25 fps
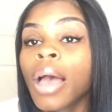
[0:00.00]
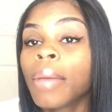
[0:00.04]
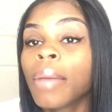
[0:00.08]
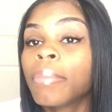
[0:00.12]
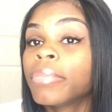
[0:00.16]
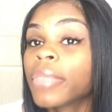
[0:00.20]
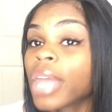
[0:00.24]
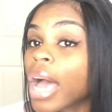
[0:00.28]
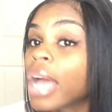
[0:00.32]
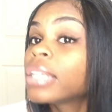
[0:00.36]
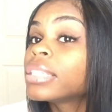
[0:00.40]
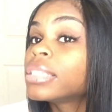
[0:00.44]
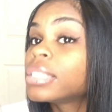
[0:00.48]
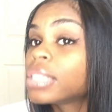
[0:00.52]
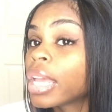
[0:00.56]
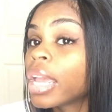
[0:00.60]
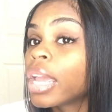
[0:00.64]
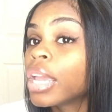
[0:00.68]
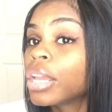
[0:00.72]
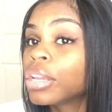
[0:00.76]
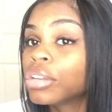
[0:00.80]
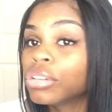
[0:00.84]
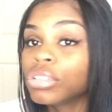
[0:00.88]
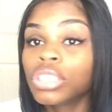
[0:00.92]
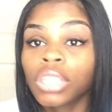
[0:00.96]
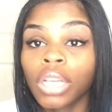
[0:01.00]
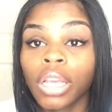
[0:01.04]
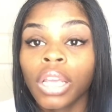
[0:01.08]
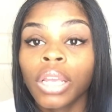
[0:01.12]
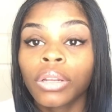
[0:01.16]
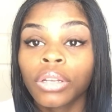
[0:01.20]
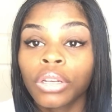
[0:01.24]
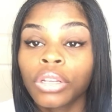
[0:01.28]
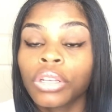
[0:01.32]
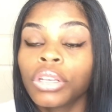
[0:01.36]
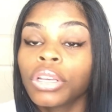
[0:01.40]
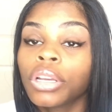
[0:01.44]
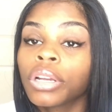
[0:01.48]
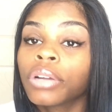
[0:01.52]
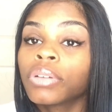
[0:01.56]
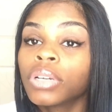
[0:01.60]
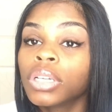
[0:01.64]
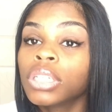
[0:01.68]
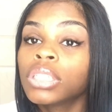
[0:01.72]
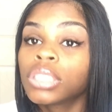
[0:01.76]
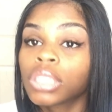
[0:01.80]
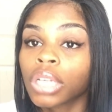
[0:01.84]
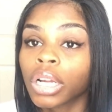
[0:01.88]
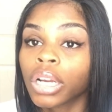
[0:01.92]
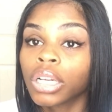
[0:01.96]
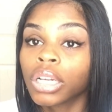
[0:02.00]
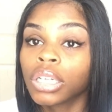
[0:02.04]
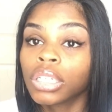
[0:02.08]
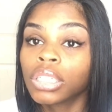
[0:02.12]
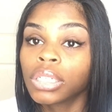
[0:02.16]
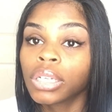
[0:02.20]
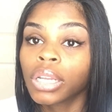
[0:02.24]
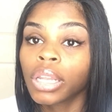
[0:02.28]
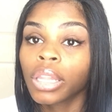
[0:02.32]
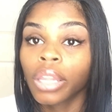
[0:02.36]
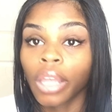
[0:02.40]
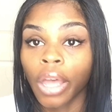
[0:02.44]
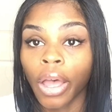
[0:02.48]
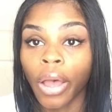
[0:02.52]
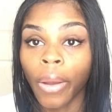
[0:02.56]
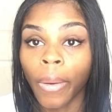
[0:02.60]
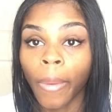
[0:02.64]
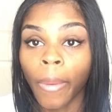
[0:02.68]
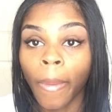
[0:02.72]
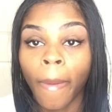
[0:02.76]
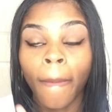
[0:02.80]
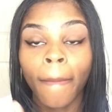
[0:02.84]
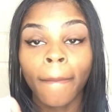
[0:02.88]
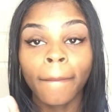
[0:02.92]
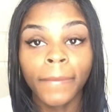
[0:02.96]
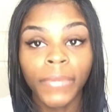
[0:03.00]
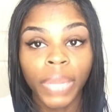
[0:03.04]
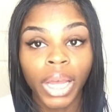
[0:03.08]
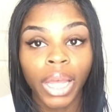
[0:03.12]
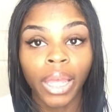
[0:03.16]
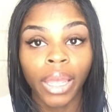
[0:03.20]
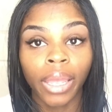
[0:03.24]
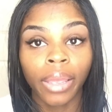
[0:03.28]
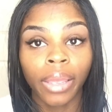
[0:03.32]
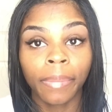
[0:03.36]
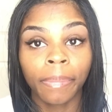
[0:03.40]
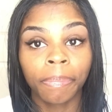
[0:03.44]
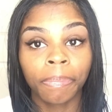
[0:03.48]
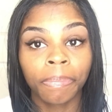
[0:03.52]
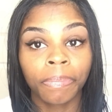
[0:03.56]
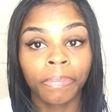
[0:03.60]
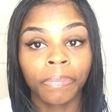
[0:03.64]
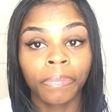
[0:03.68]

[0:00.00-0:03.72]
Not saying you shouldn't do your research, though. But